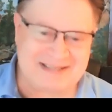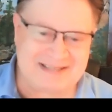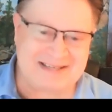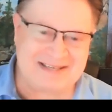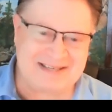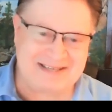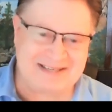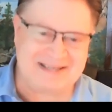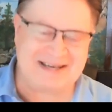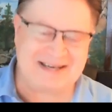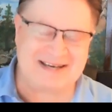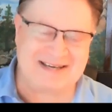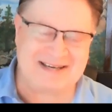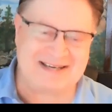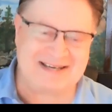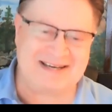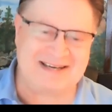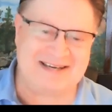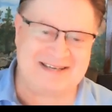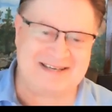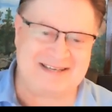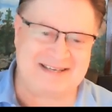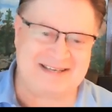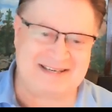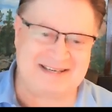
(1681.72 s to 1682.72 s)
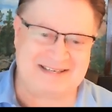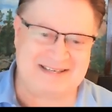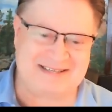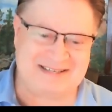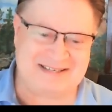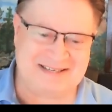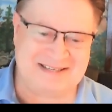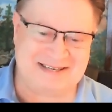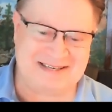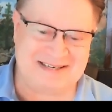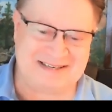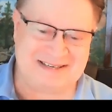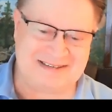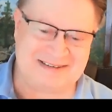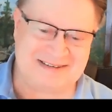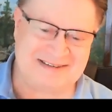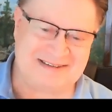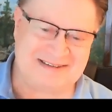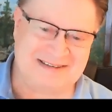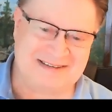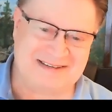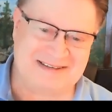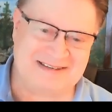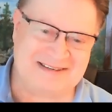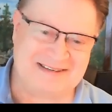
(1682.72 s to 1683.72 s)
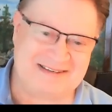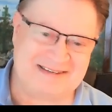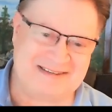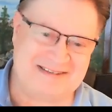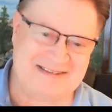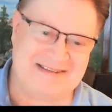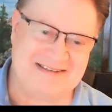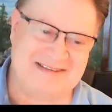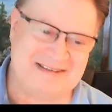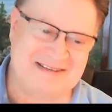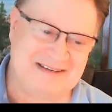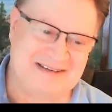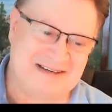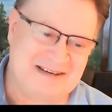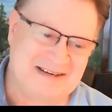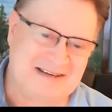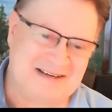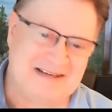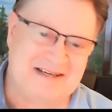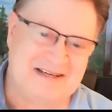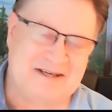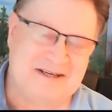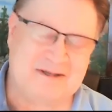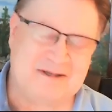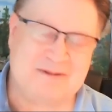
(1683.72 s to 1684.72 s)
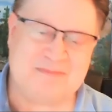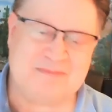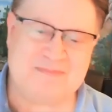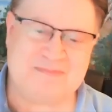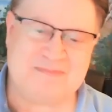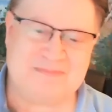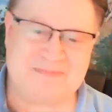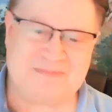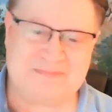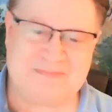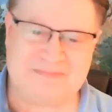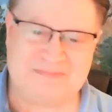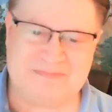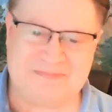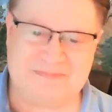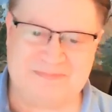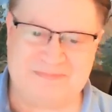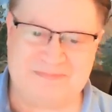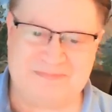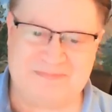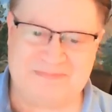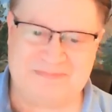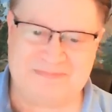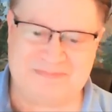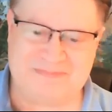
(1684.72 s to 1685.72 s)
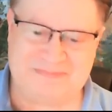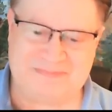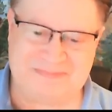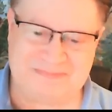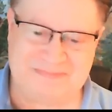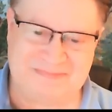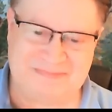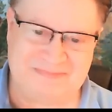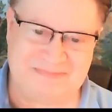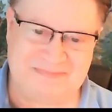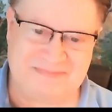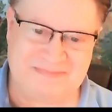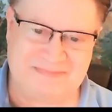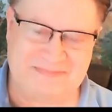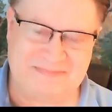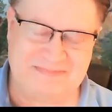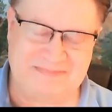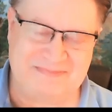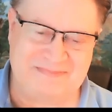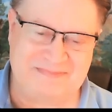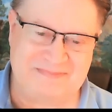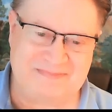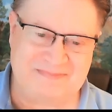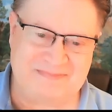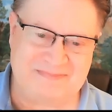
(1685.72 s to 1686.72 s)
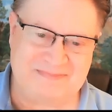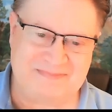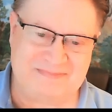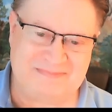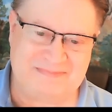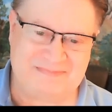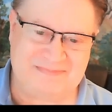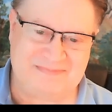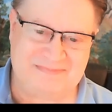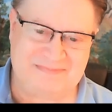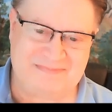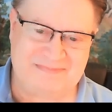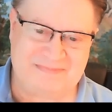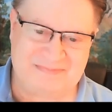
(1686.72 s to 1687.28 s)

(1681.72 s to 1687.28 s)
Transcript: No words are spoken by the person on screen.